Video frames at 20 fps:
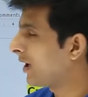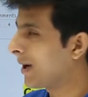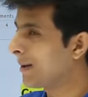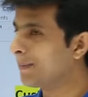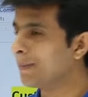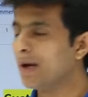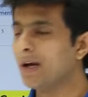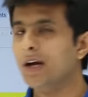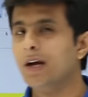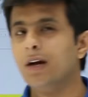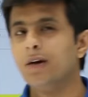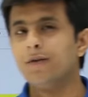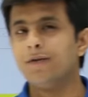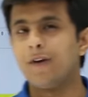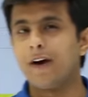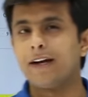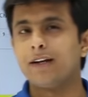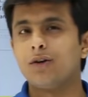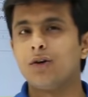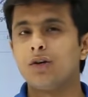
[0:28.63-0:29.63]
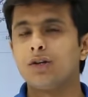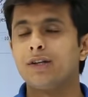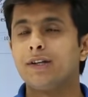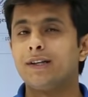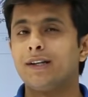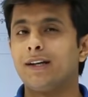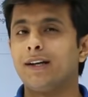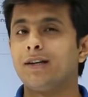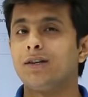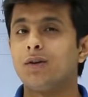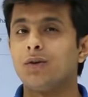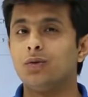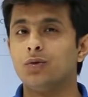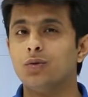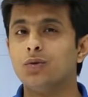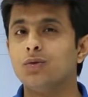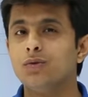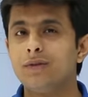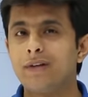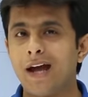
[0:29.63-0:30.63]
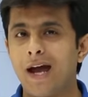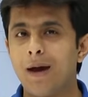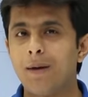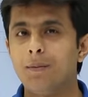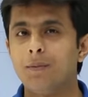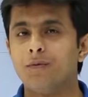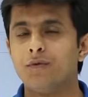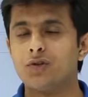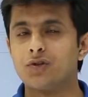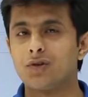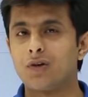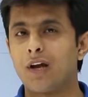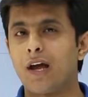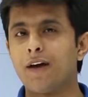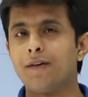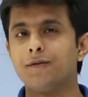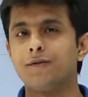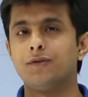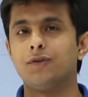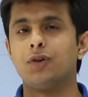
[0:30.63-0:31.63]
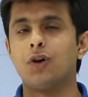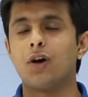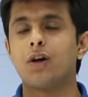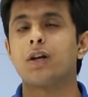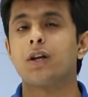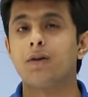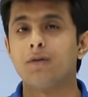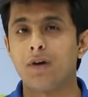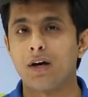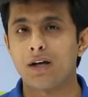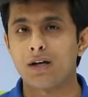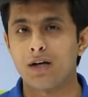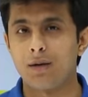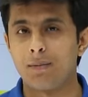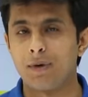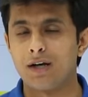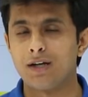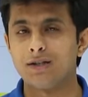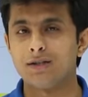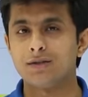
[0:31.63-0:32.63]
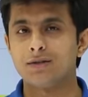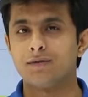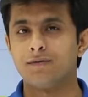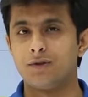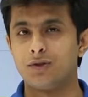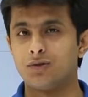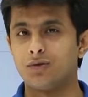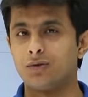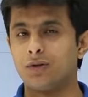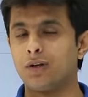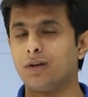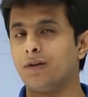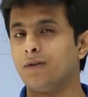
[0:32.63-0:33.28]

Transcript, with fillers: tab. Why not create your own tab which will have your required commands which you,